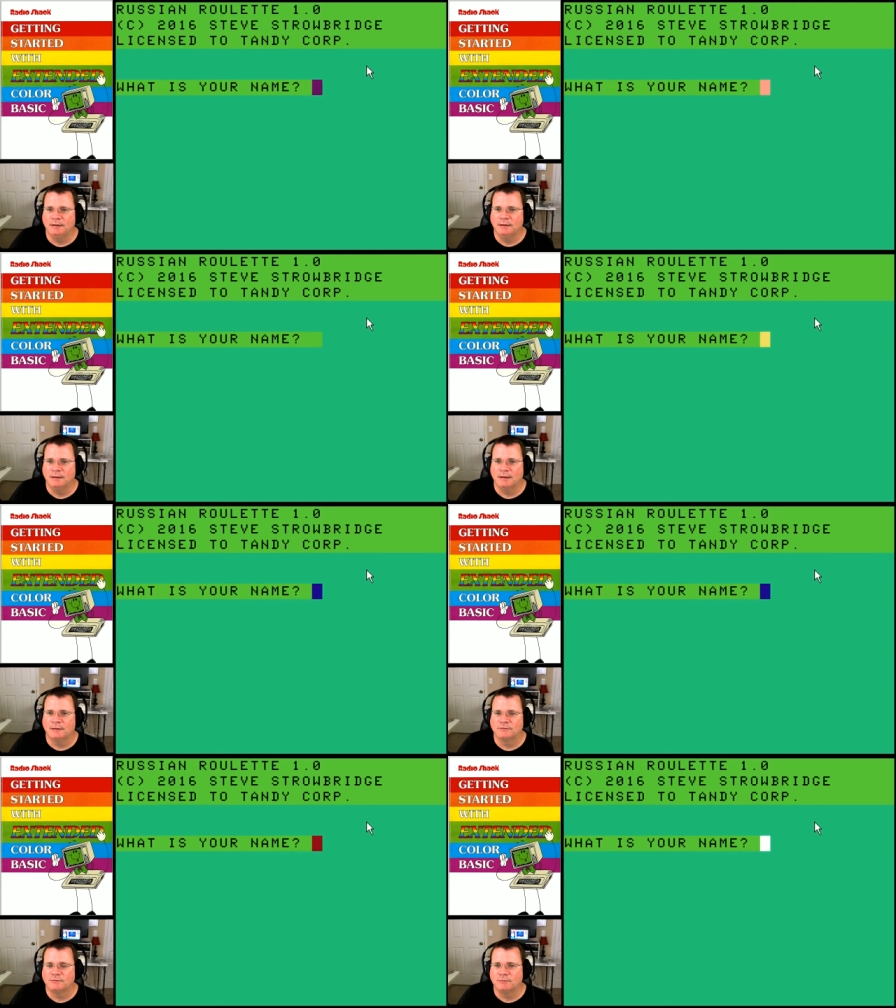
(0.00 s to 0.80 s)

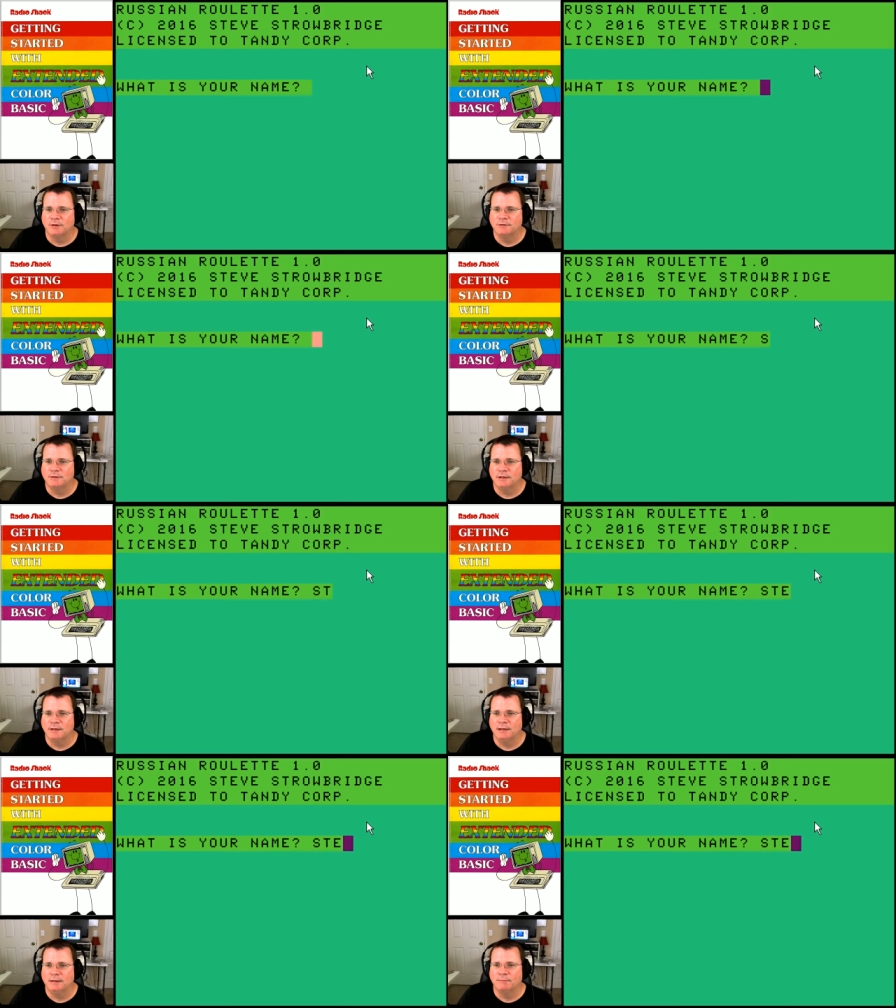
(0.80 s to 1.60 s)
Yes. What is your
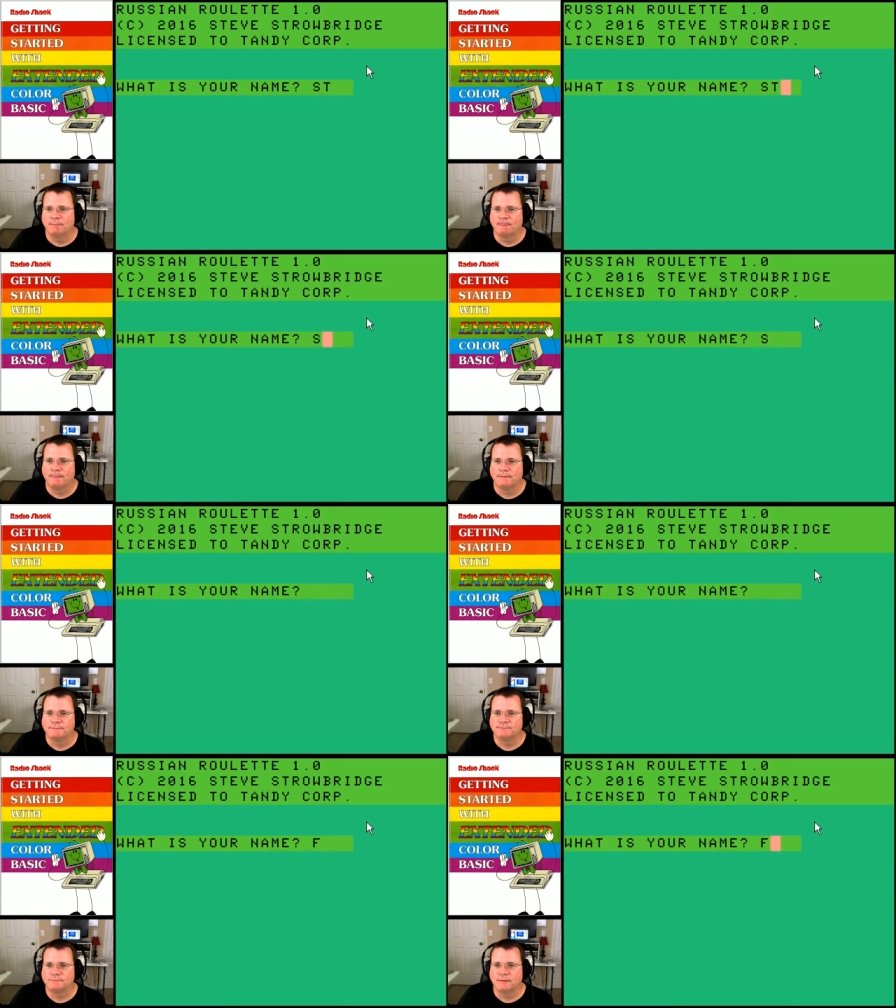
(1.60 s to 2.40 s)
name?
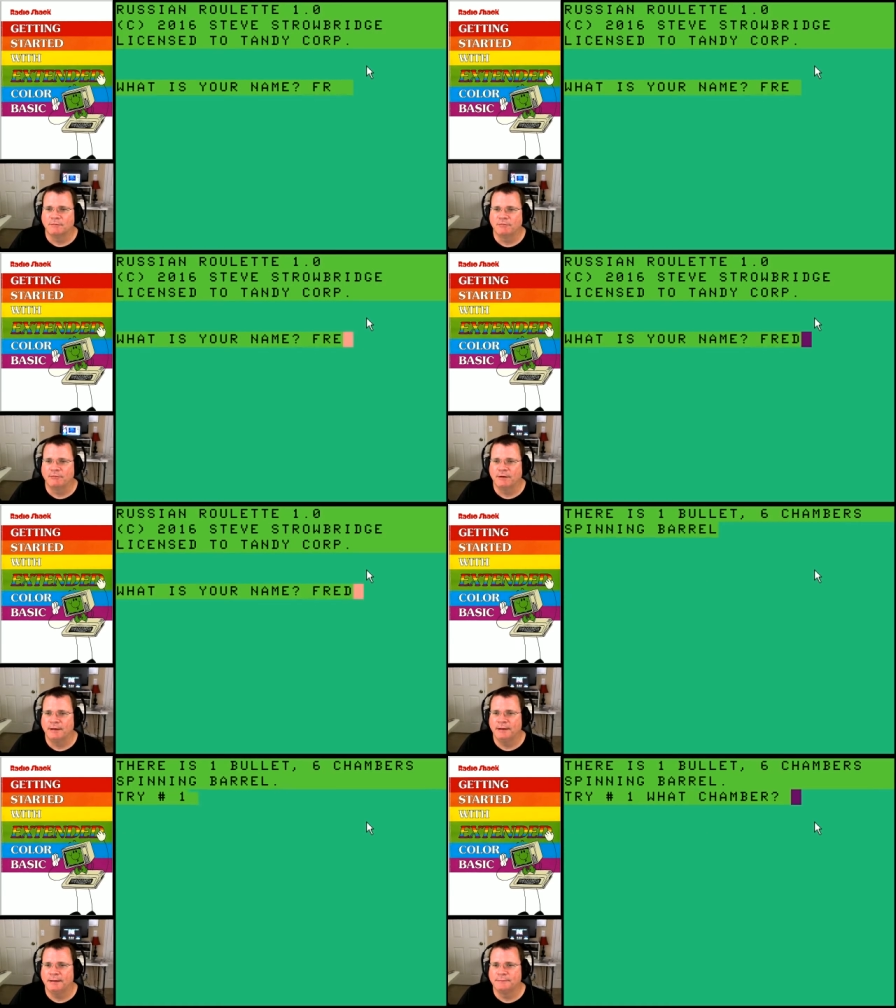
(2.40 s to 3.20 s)

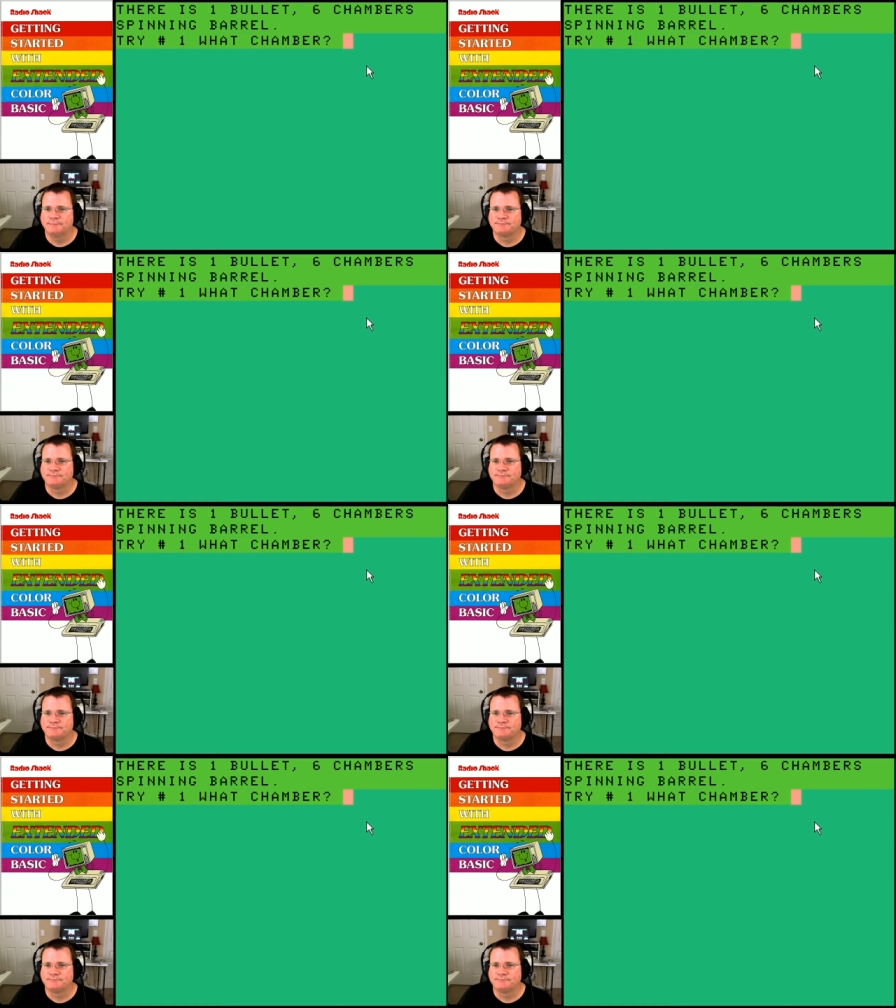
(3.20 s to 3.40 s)
Fred.